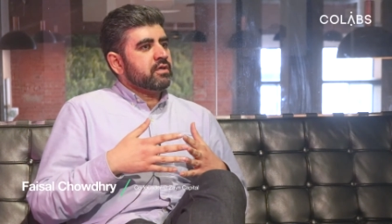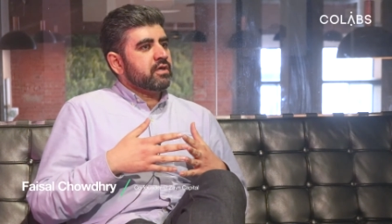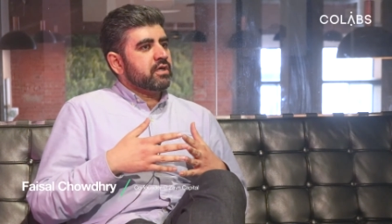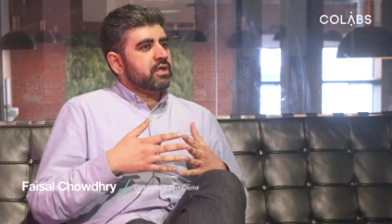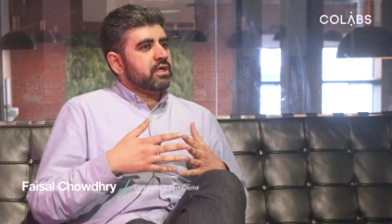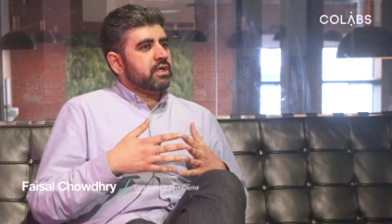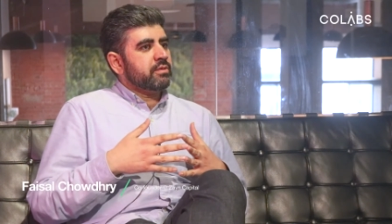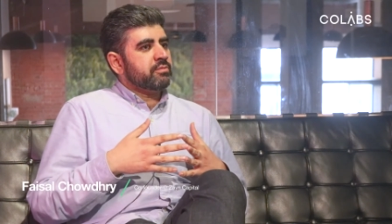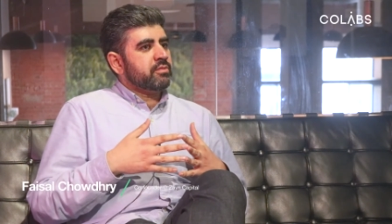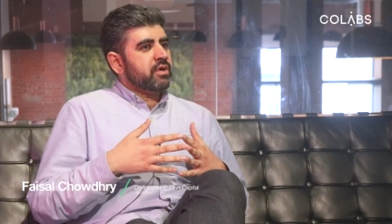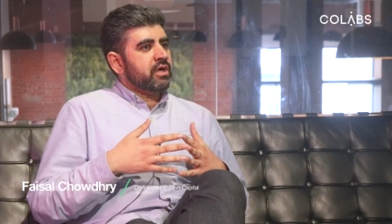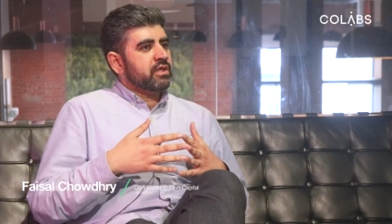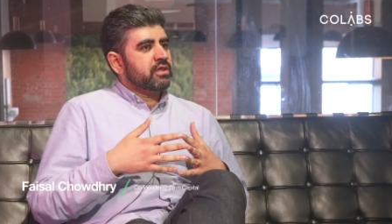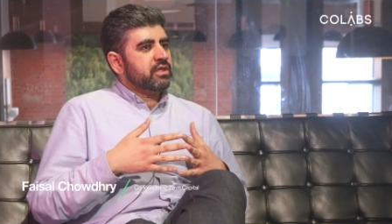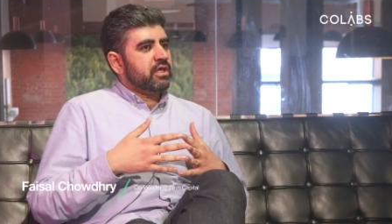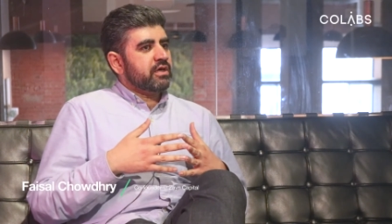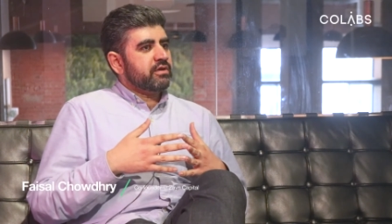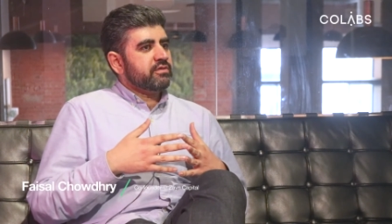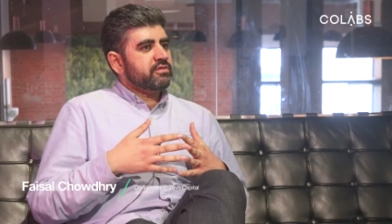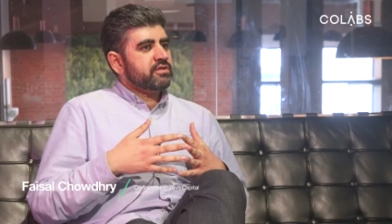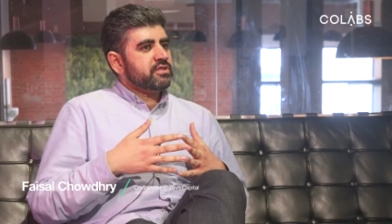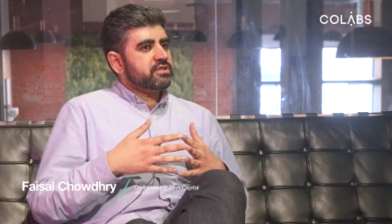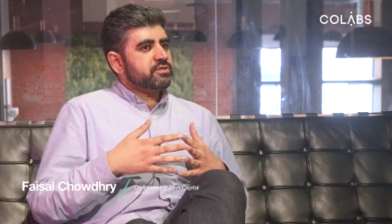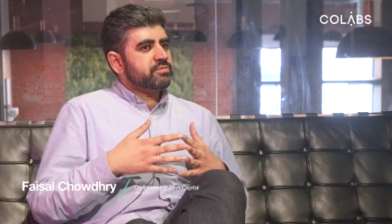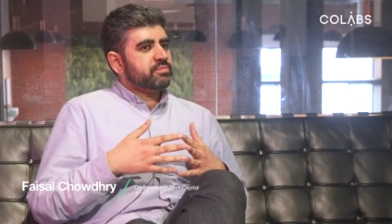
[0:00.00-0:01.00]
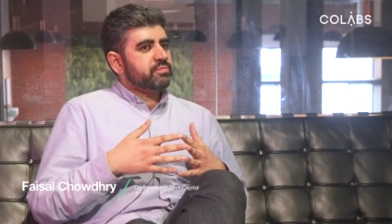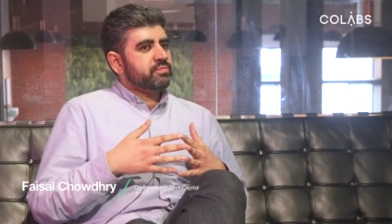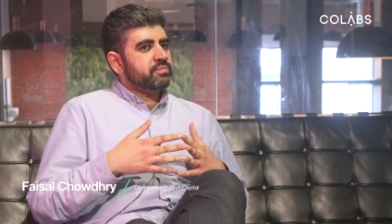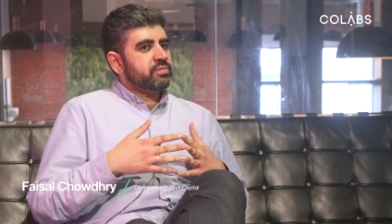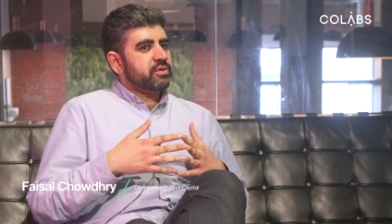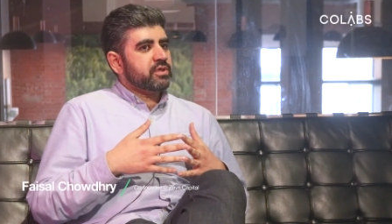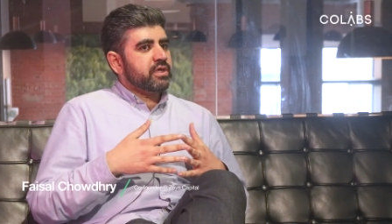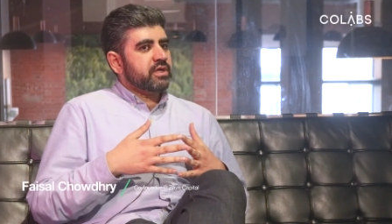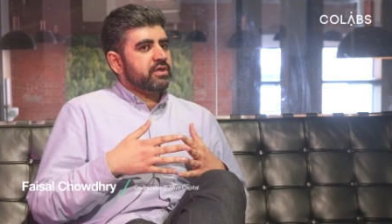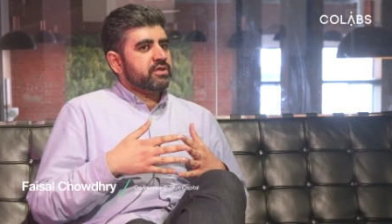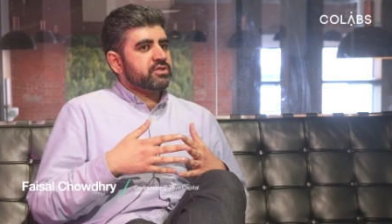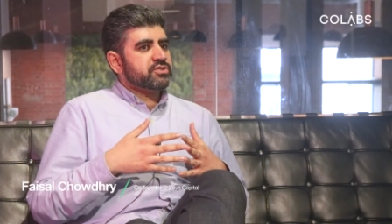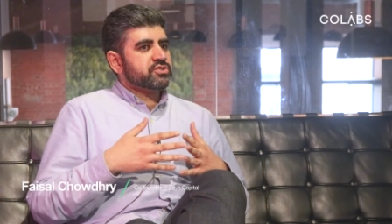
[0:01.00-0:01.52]
um, a lot of these
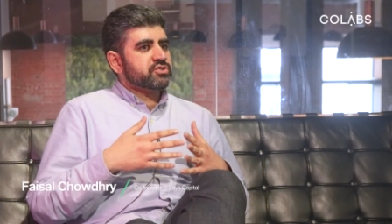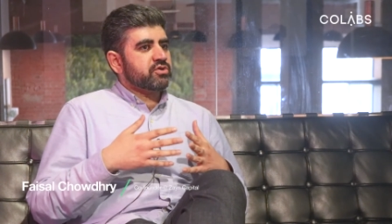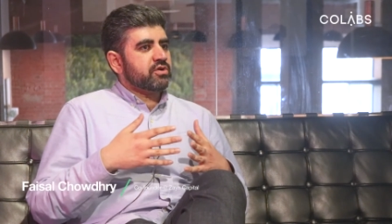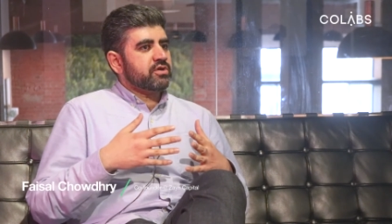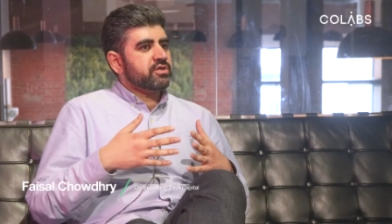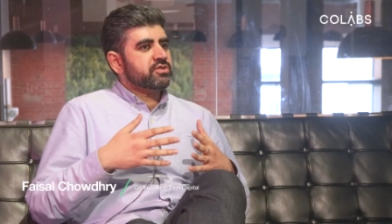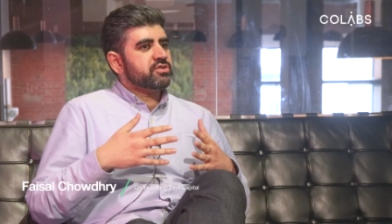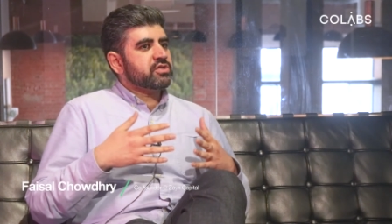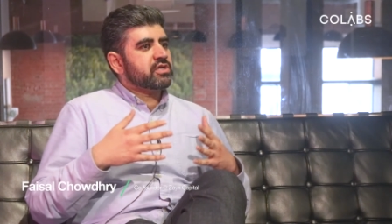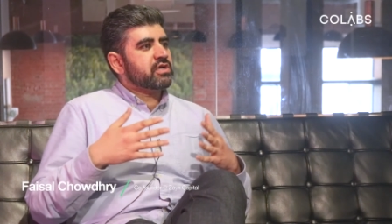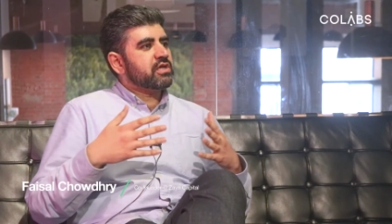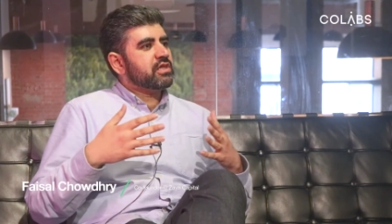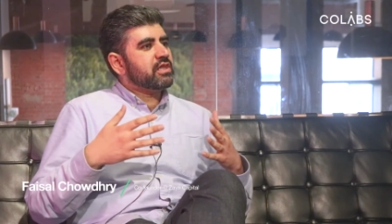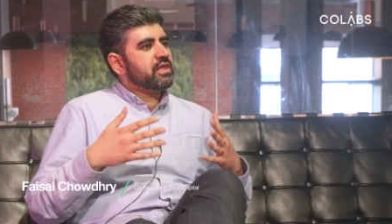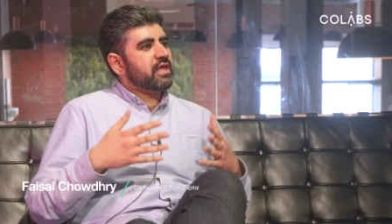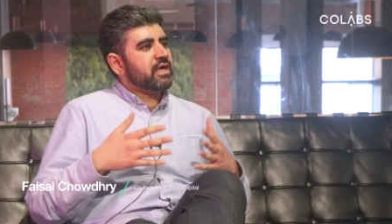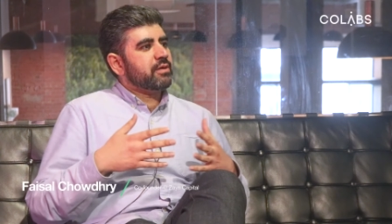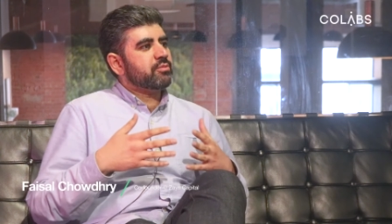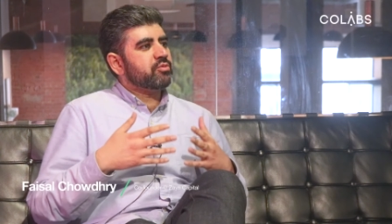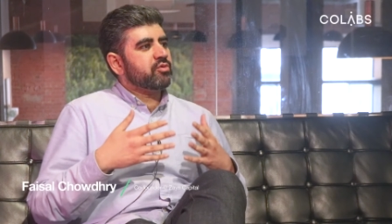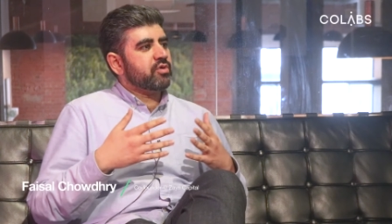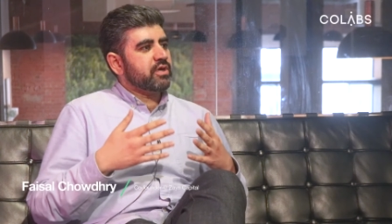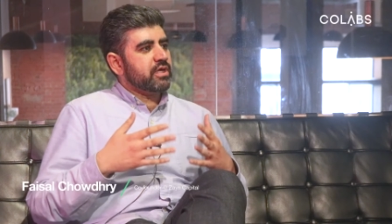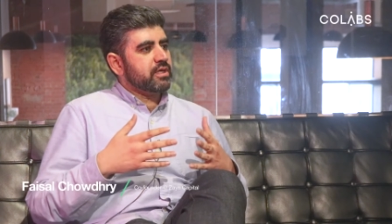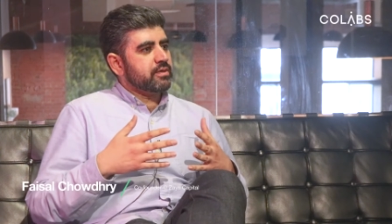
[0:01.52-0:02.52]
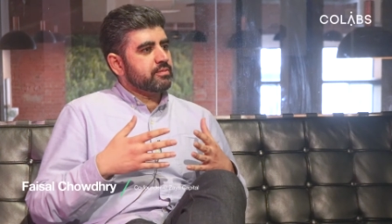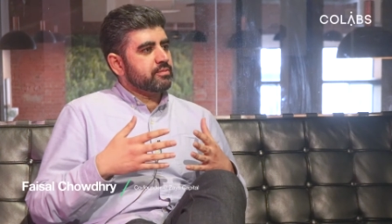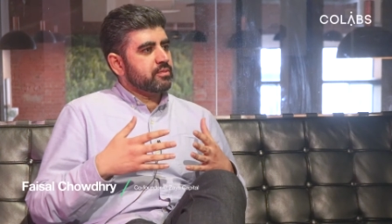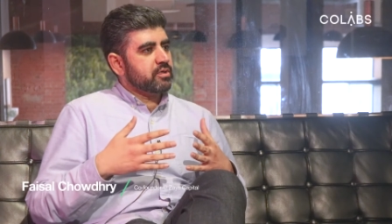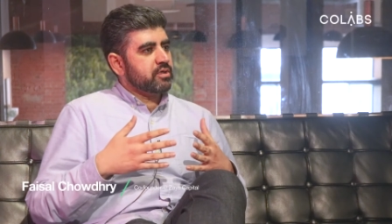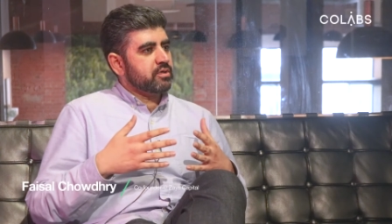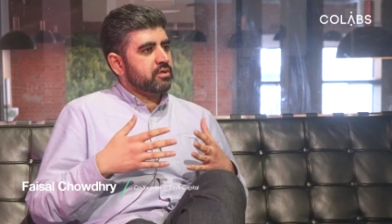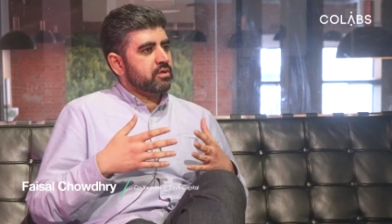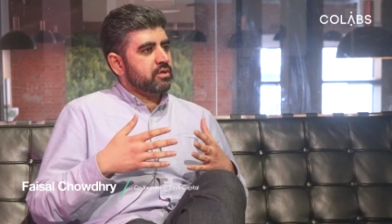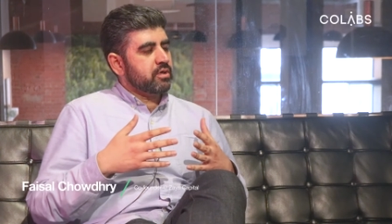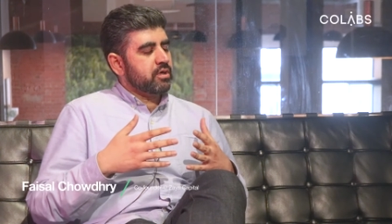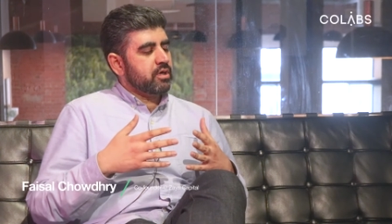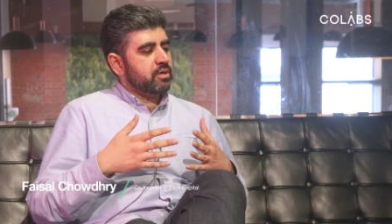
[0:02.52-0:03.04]
players starting to collaborate
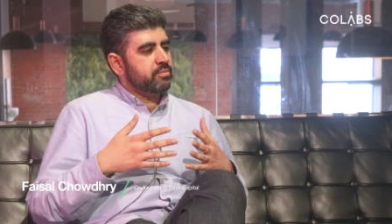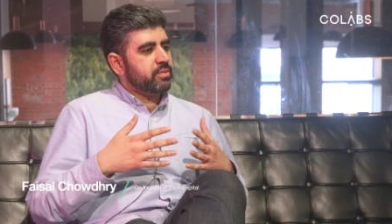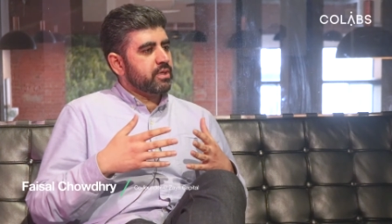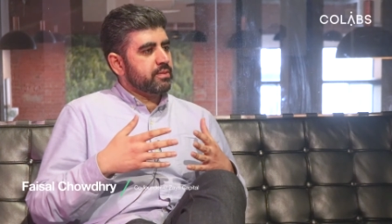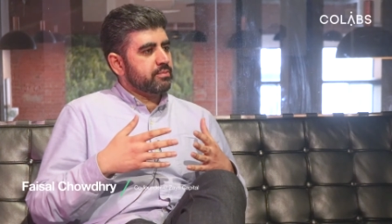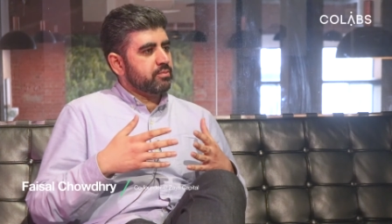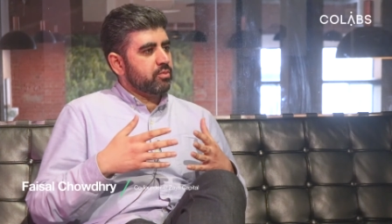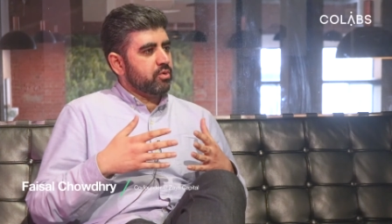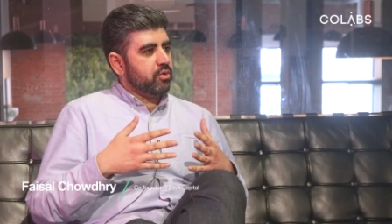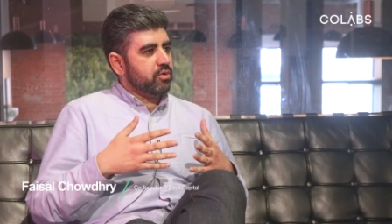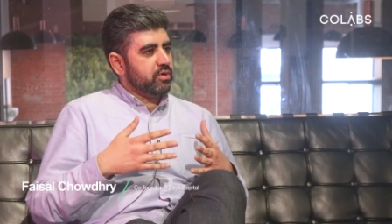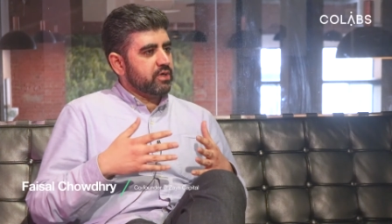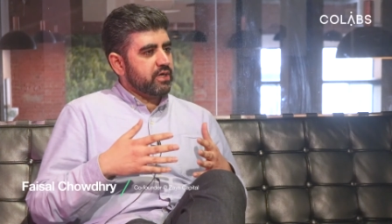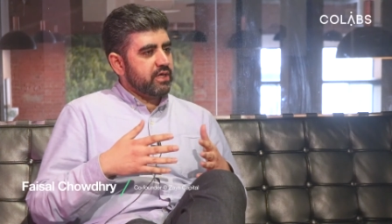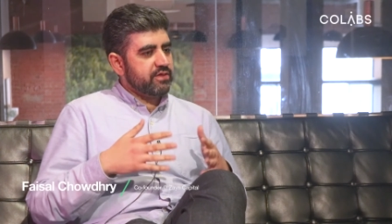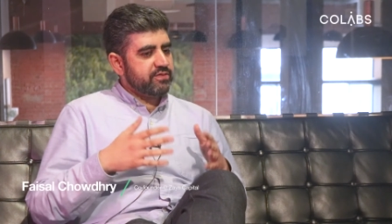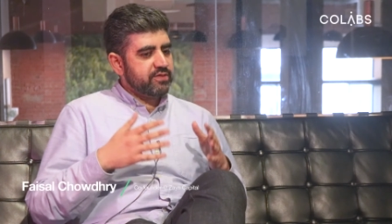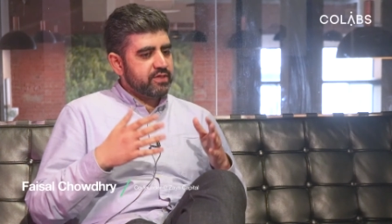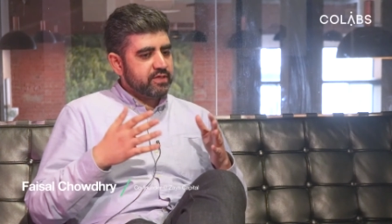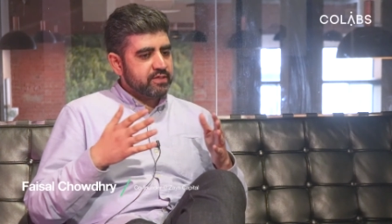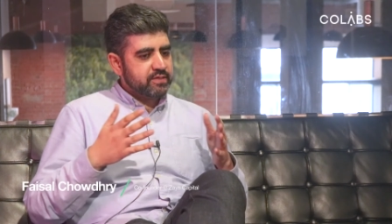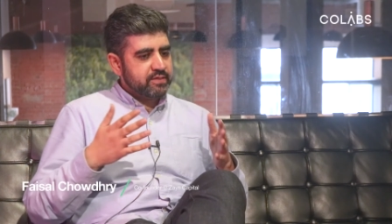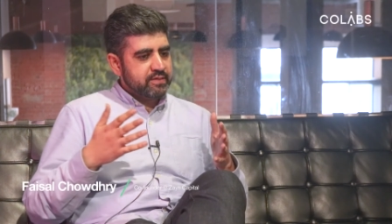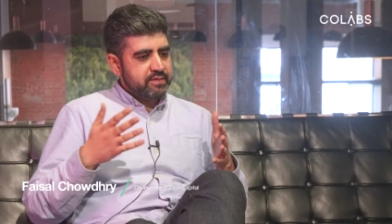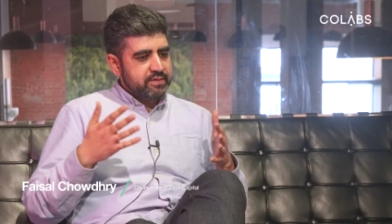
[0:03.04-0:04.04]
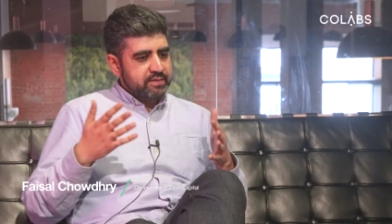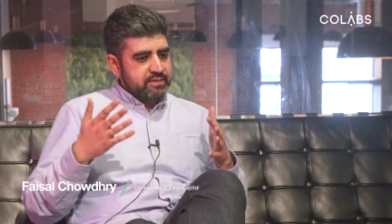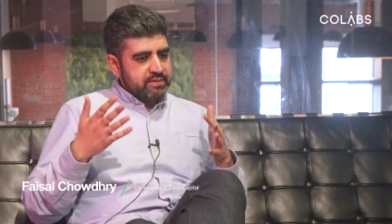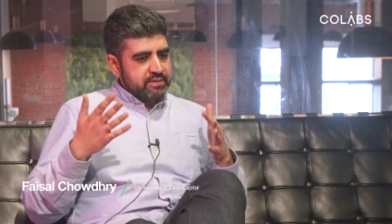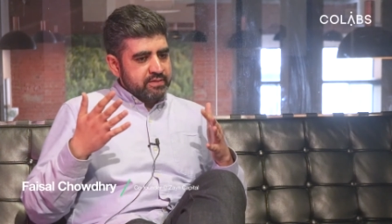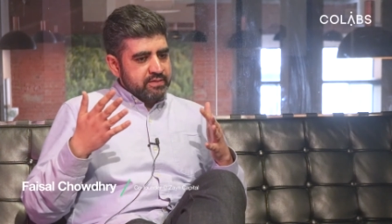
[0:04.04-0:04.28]
a bit more, and I think.